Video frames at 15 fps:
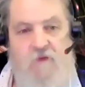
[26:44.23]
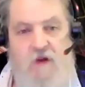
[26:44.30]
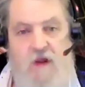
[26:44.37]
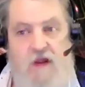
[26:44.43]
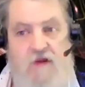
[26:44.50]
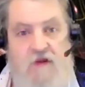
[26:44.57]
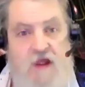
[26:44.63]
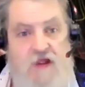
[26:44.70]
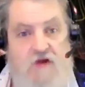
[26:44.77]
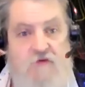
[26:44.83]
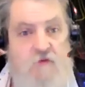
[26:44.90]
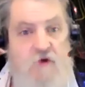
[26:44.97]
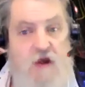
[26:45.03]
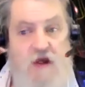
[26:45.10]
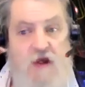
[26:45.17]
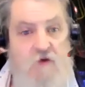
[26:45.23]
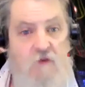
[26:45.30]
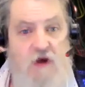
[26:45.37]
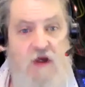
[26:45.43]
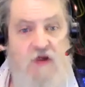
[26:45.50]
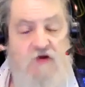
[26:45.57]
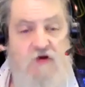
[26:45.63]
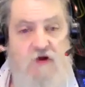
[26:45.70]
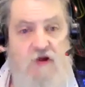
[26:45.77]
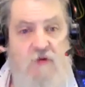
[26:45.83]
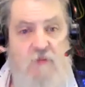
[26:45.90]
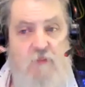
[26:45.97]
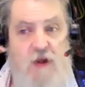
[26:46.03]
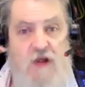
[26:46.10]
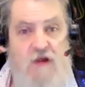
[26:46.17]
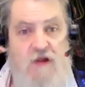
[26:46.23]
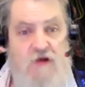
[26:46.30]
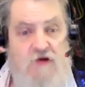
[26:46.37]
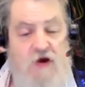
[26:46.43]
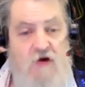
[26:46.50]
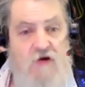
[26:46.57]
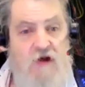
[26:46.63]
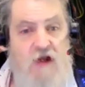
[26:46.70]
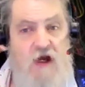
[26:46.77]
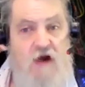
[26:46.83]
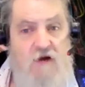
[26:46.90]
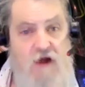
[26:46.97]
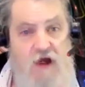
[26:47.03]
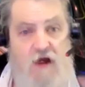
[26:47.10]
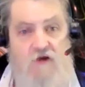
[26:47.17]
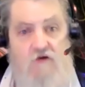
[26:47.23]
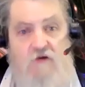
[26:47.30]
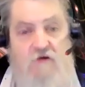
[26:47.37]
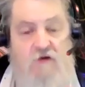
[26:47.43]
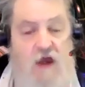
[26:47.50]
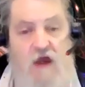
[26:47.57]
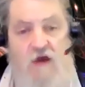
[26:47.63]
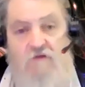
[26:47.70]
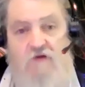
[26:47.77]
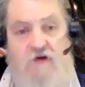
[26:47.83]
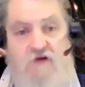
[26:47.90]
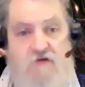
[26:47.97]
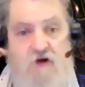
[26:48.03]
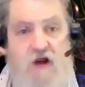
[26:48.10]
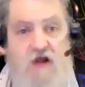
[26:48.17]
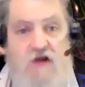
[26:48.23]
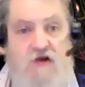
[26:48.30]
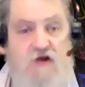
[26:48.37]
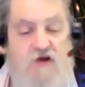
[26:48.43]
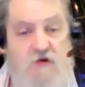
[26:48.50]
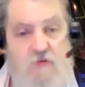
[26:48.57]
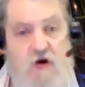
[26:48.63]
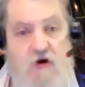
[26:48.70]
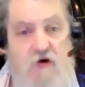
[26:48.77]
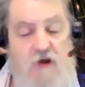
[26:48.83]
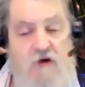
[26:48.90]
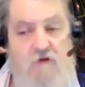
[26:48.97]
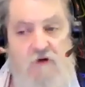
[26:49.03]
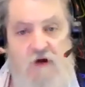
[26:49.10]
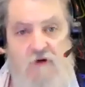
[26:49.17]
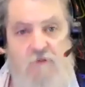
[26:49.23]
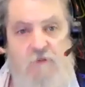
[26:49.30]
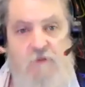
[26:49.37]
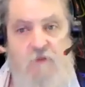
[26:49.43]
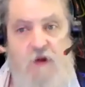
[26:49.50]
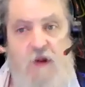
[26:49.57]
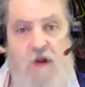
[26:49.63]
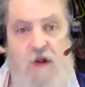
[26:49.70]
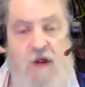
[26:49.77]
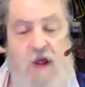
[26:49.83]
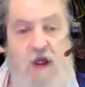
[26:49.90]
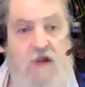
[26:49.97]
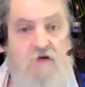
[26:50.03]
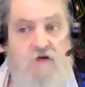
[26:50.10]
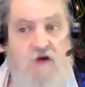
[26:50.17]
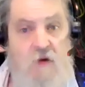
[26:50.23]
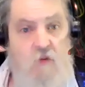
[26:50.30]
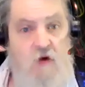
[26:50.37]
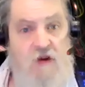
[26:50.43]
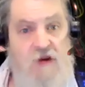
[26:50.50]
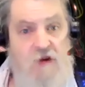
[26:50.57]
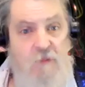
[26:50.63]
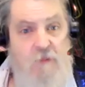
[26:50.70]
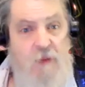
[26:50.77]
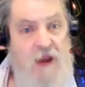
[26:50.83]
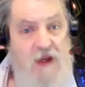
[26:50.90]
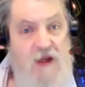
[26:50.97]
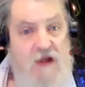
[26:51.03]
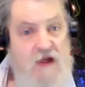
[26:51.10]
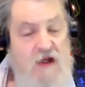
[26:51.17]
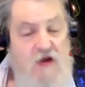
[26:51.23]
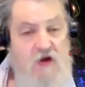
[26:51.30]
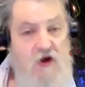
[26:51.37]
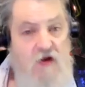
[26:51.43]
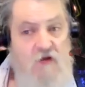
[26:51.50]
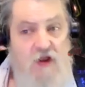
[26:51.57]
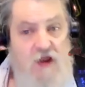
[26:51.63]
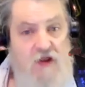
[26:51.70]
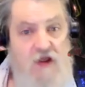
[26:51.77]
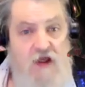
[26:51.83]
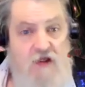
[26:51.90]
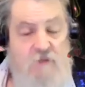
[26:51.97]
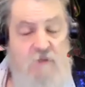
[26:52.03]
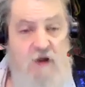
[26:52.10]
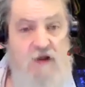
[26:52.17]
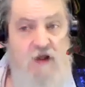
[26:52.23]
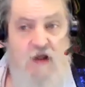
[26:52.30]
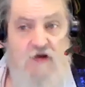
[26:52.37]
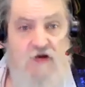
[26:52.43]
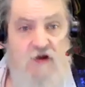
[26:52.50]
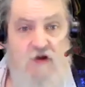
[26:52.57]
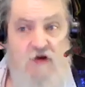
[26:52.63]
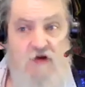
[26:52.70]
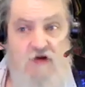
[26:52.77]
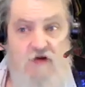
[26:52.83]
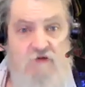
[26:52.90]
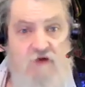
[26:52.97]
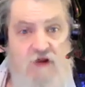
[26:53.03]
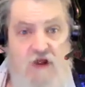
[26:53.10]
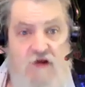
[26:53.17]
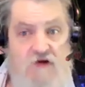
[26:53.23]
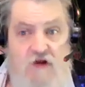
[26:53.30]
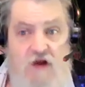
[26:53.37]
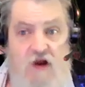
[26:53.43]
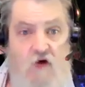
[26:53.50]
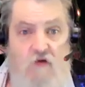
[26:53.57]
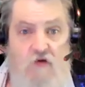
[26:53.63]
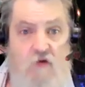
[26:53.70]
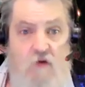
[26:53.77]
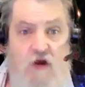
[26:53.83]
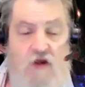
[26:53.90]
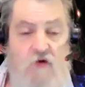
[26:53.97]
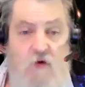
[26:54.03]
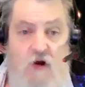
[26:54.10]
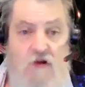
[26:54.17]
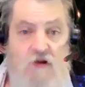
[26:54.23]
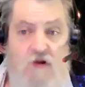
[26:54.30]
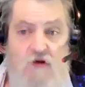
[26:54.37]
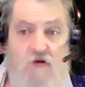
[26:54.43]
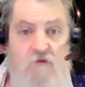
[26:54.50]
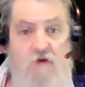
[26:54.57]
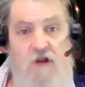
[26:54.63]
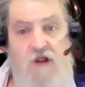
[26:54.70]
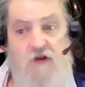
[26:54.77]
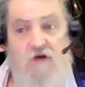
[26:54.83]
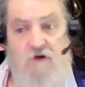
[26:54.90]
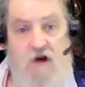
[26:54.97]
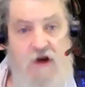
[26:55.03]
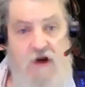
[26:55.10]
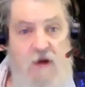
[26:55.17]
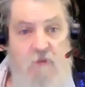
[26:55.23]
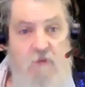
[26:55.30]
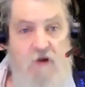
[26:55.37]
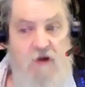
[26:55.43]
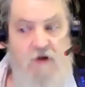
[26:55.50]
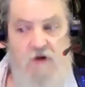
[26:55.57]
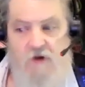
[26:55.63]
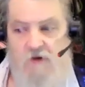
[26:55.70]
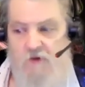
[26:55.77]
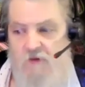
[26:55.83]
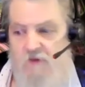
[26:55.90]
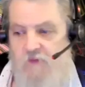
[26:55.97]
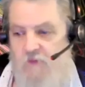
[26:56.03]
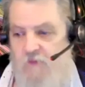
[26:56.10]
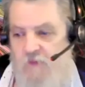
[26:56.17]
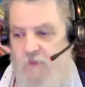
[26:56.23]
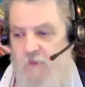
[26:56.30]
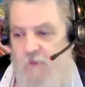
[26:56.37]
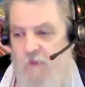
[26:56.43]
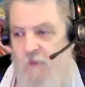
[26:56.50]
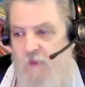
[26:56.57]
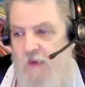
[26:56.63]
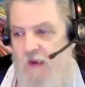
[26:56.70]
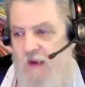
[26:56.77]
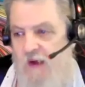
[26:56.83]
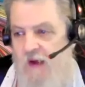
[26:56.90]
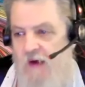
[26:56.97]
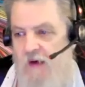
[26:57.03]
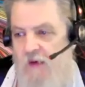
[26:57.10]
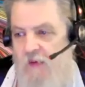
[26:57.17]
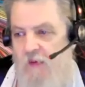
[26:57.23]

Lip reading: And that's where's your independence going now? Now you have this relationship going, right? And you're somewhat dependent on that expectation, because if it doesn't go the way you want it to, well, then you're unhappy. Yeah.